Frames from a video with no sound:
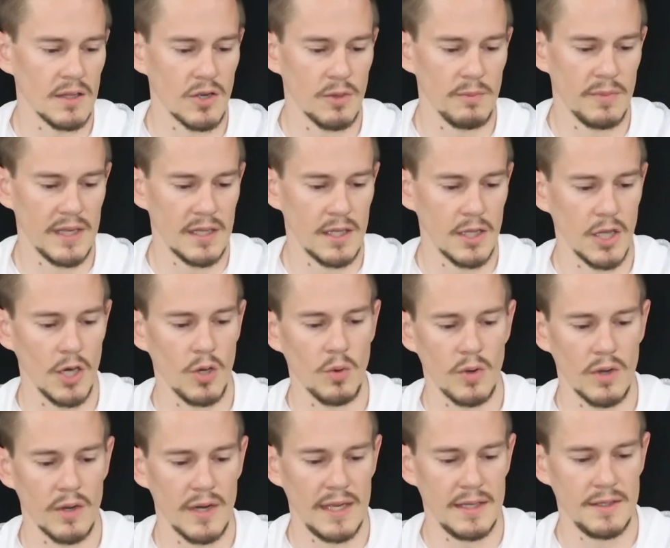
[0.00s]
little bit
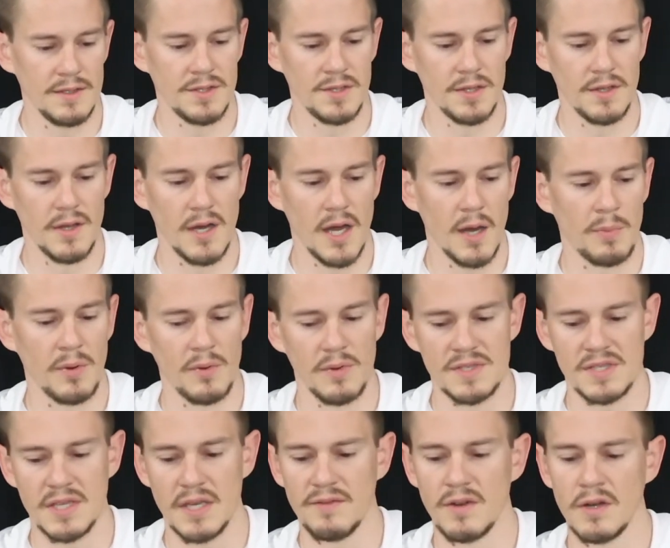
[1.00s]
lower into the upper
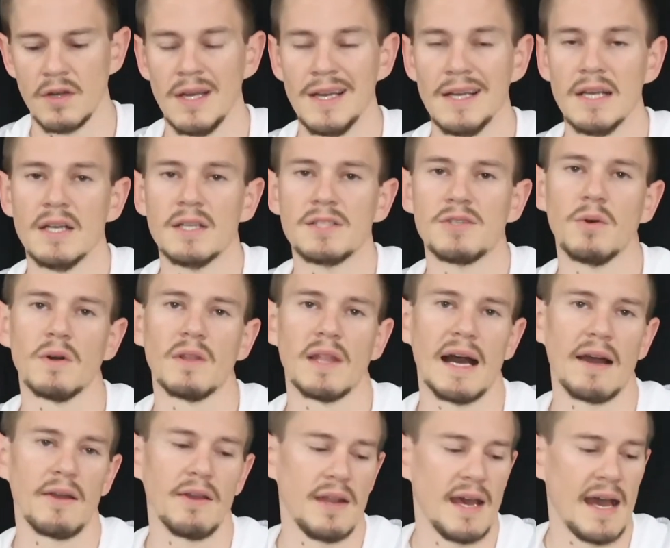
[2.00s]
receiver to
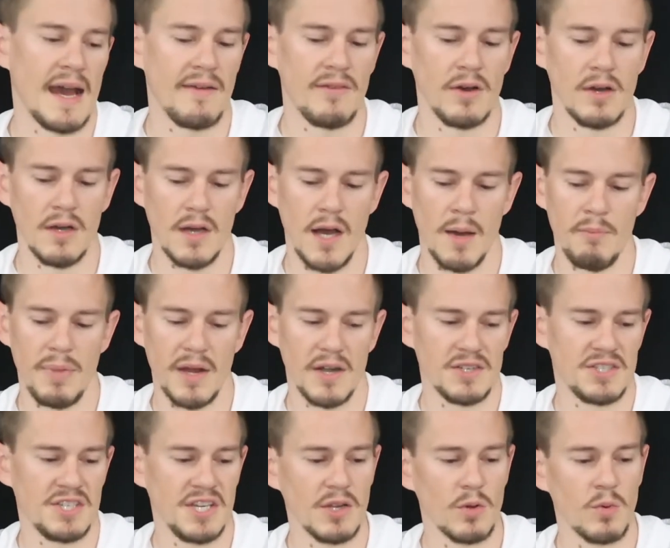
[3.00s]
allow you to have a
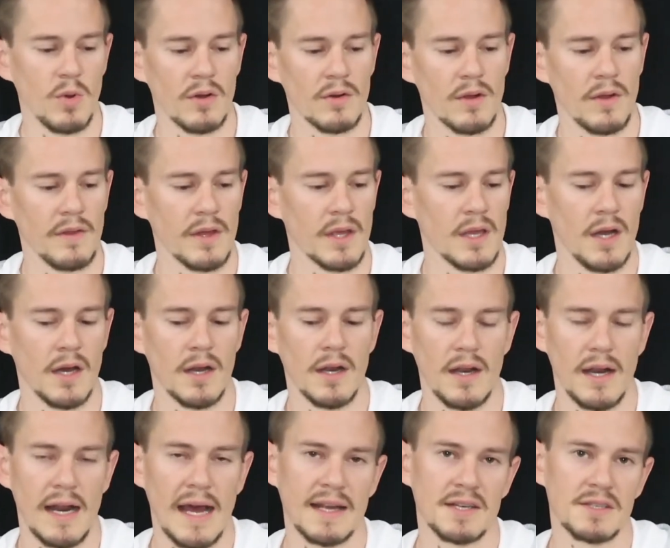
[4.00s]
better cheek weld on the gun,
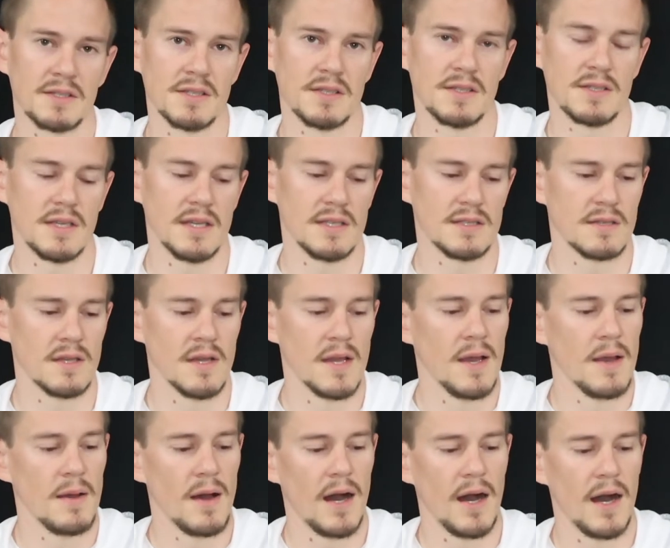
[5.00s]
and it actually sits
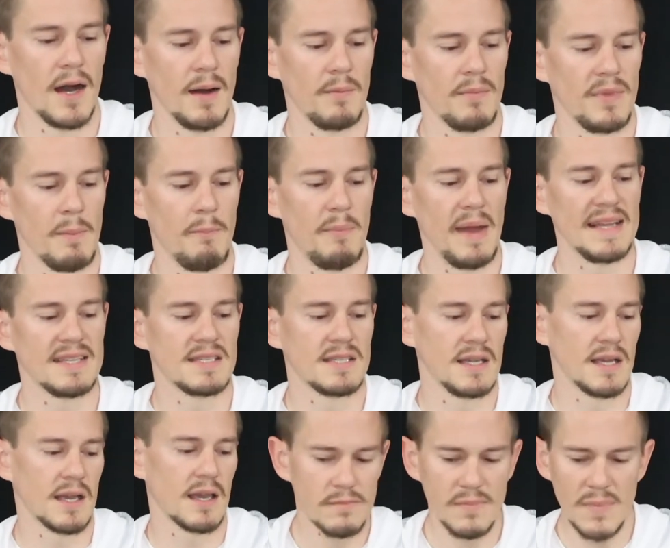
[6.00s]
the
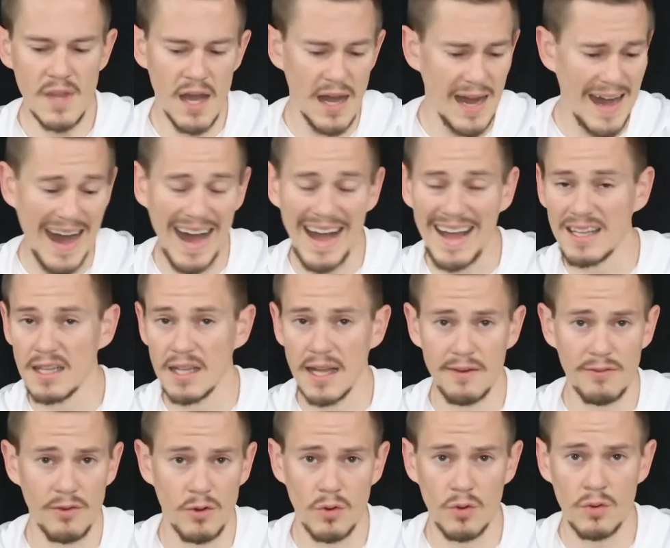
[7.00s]
basic eye
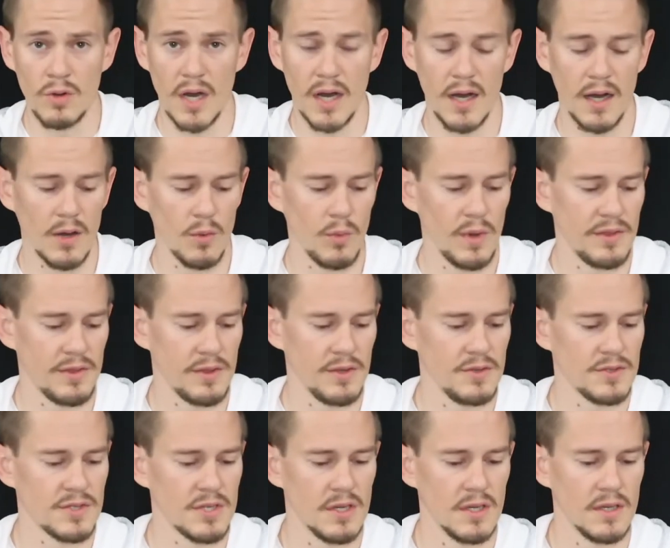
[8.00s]
level with
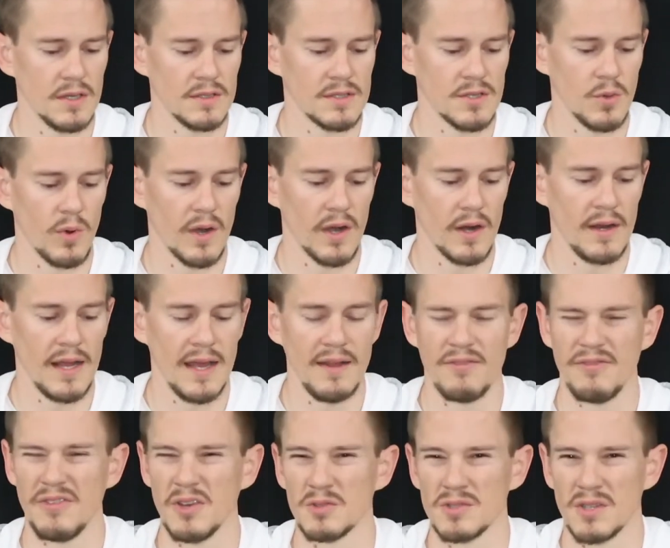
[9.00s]
you to where
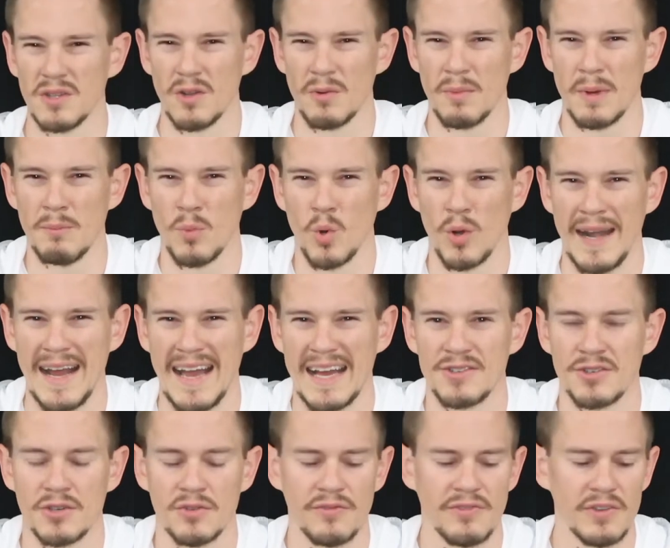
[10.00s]
it feels a little bit more
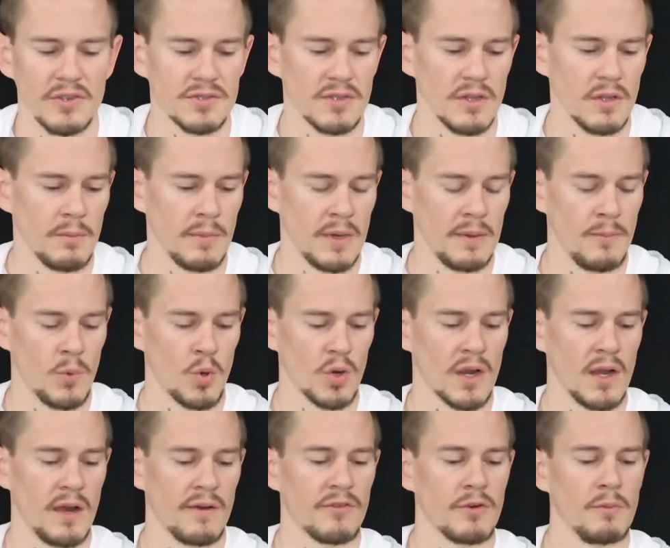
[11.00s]
natural, feels a little bit more
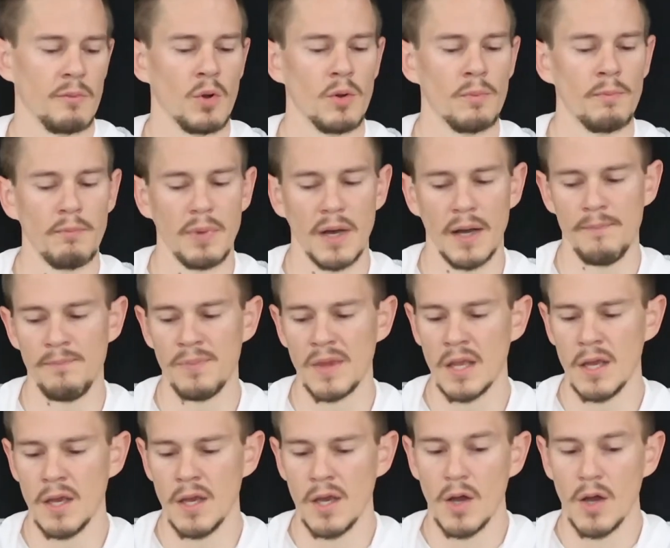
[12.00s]
comfortable. But
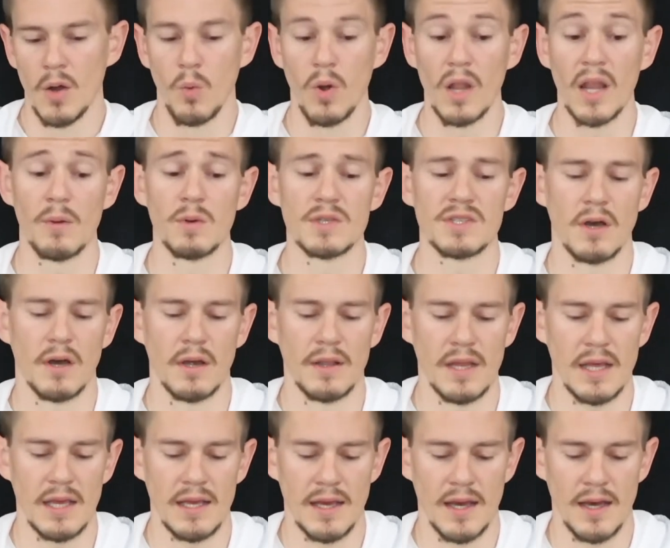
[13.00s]
while I was
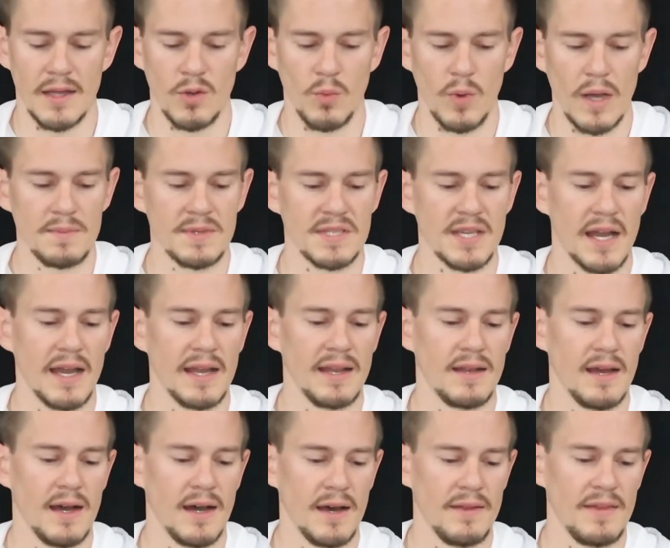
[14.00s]
on the
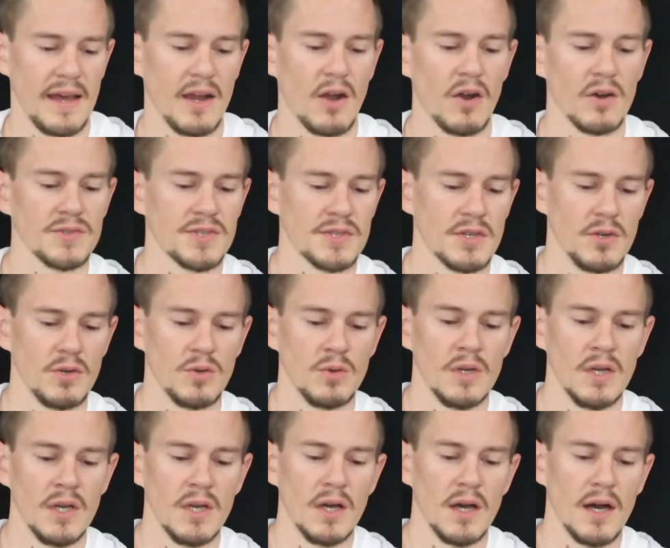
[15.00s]
website, they
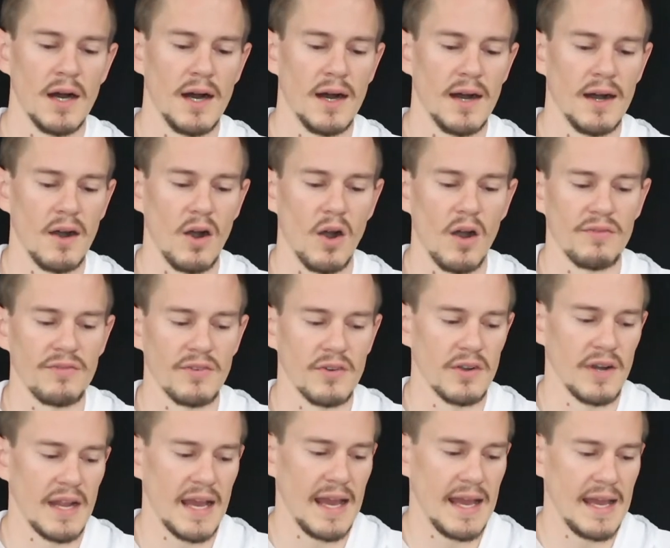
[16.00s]
also
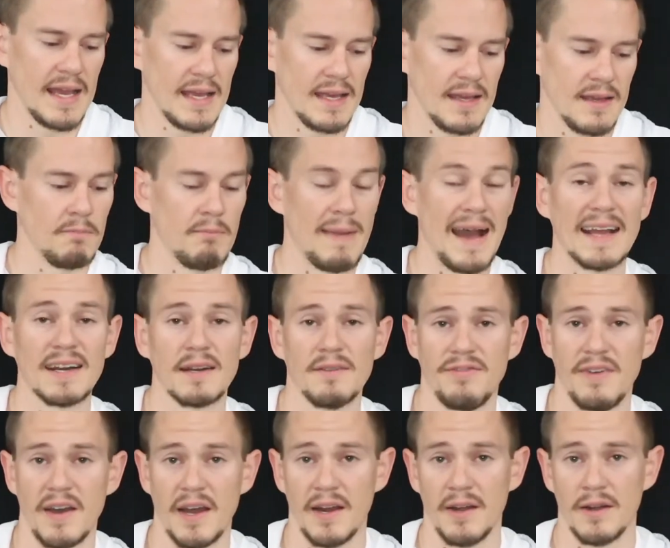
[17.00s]
offered a
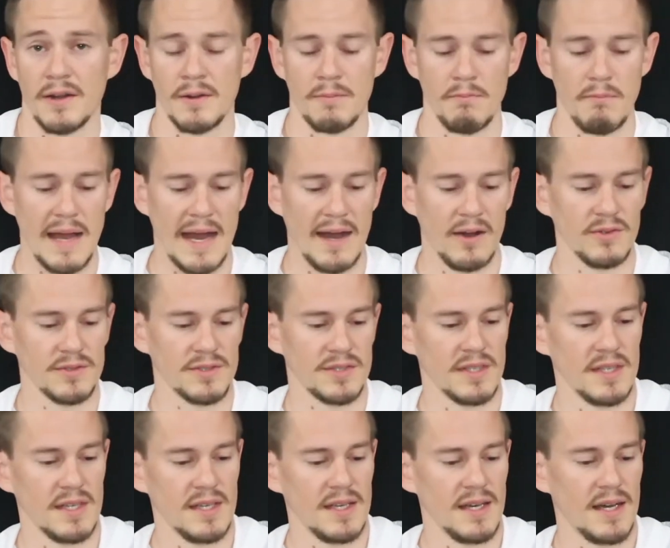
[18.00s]
magnifier mount,
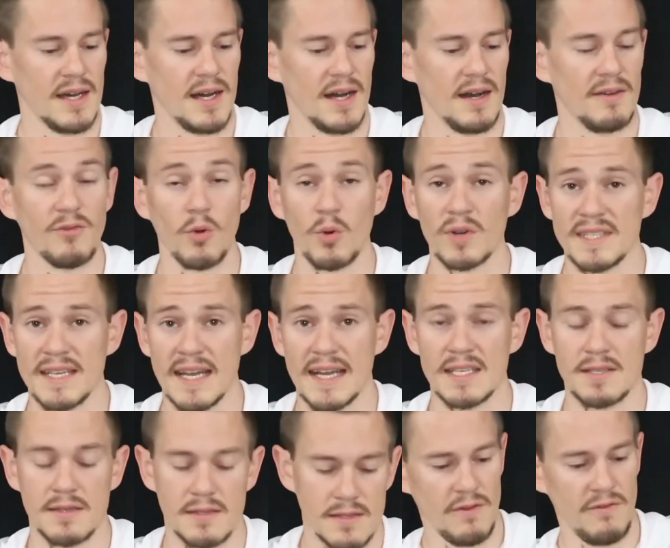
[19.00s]

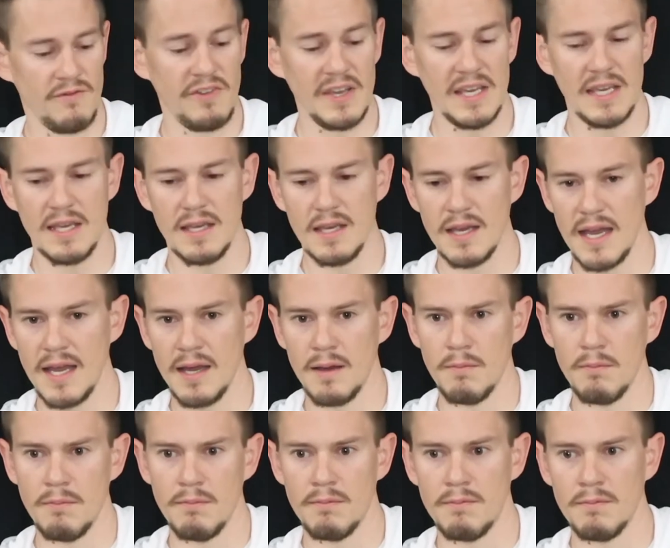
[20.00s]
Vortex
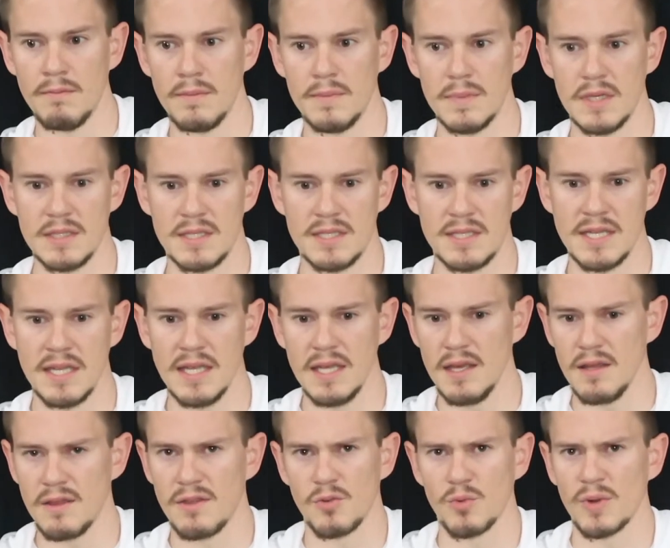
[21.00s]

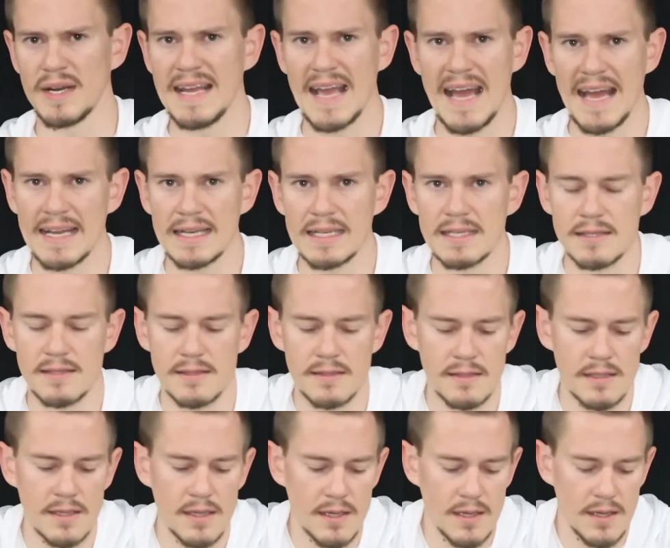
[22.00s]

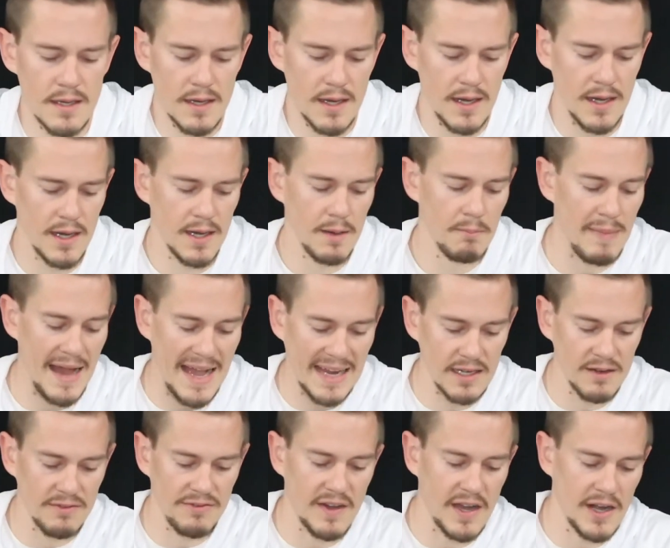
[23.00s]
VMT3X.
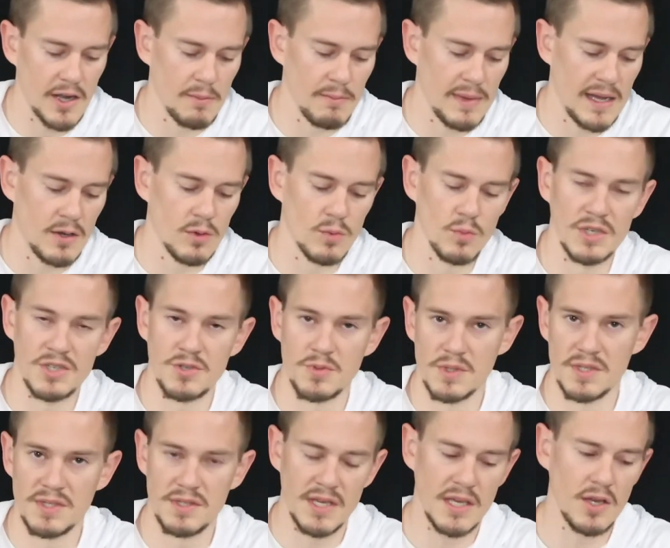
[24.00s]
Magnifier mount, which
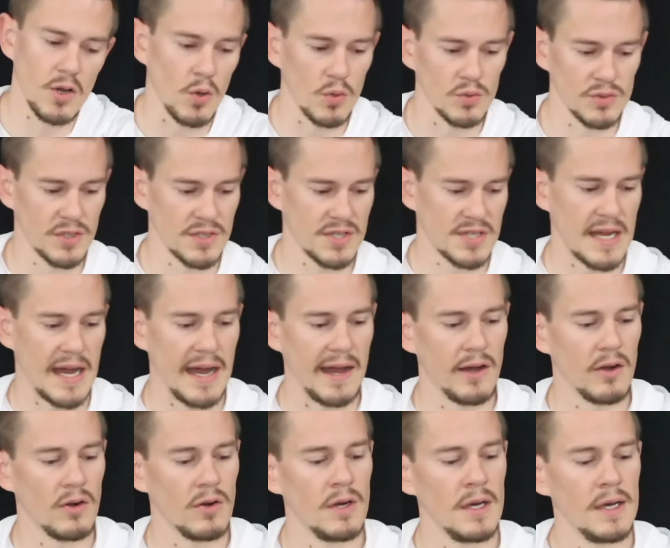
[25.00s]
was the older
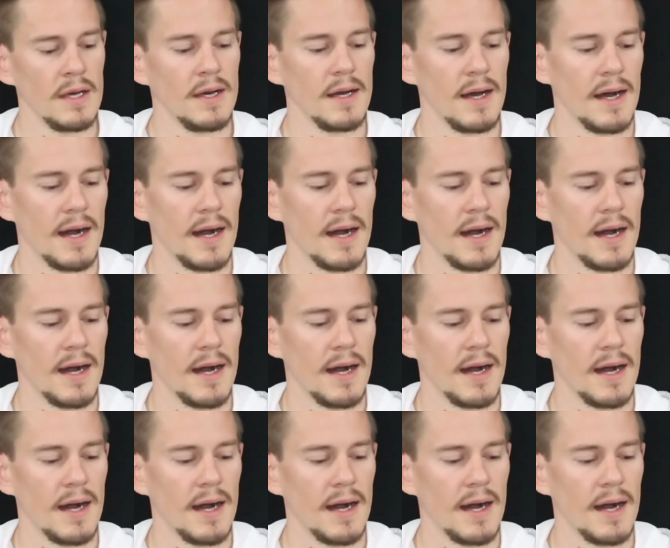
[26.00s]
style